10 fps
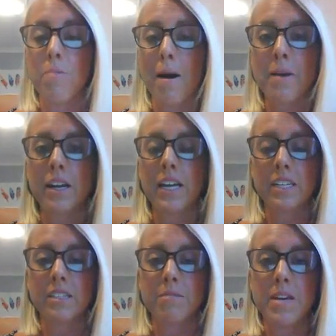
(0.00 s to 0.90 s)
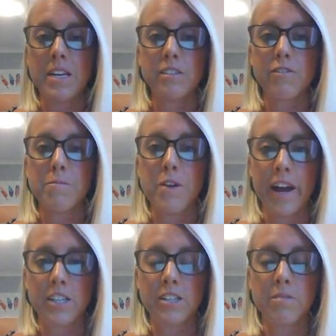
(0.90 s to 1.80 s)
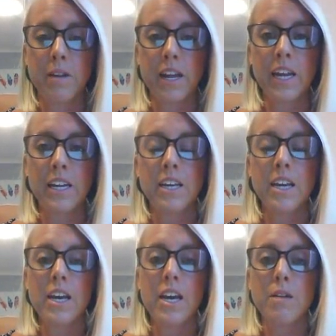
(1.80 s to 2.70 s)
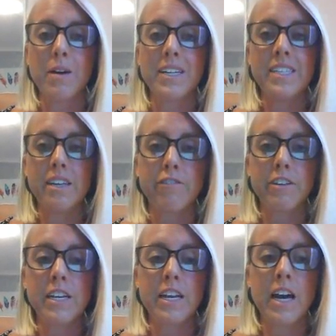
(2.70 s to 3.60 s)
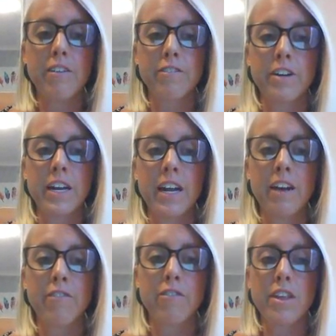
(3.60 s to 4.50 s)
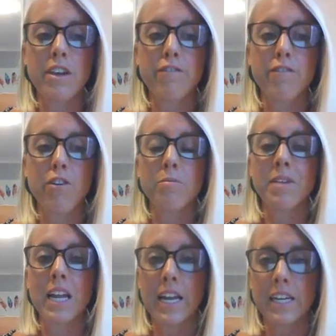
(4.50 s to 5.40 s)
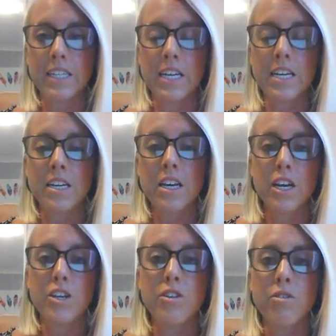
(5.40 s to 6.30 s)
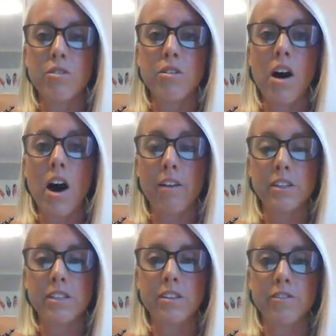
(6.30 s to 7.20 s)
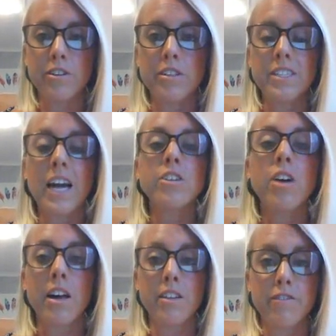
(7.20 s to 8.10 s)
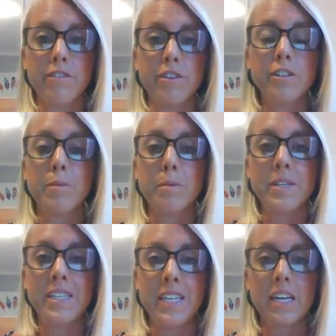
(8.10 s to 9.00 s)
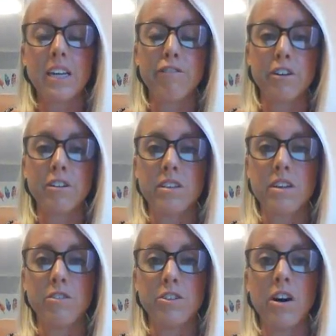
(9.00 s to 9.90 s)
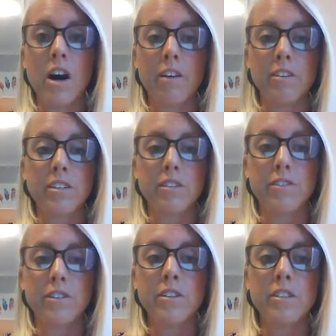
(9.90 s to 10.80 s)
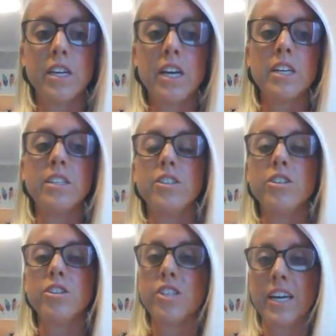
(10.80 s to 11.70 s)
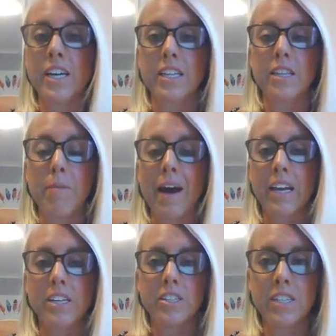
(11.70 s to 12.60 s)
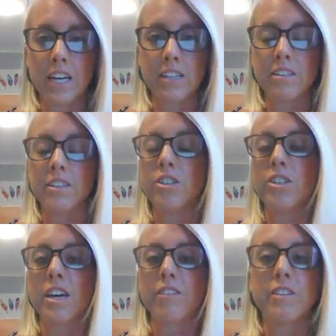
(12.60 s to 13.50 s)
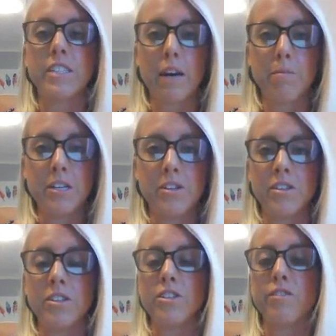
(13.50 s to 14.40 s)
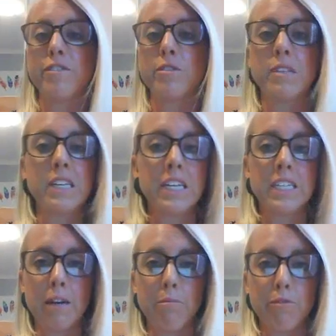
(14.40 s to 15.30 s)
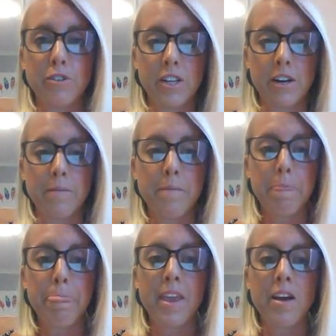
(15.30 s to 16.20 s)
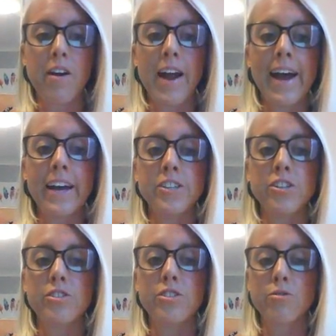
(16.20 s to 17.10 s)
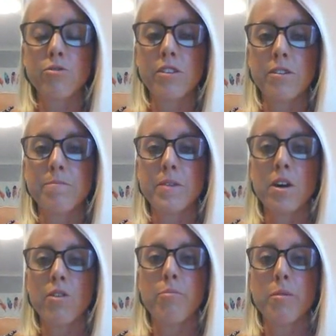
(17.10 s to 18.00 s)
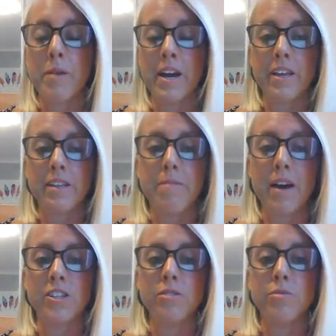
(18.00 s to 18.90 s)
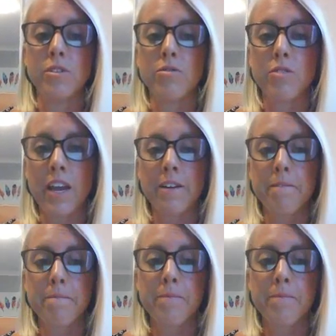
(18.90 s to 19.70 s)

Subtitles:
You might be able to get some hints from your action plan, but definitely covering everything from collecting your high-risk foods and your other foods, but particularly focusing on your high-risk foods. Did you check the package dates? Did you check for damage? Did you feel the temperature? All right, how did you store them or prepare them as you were cooking?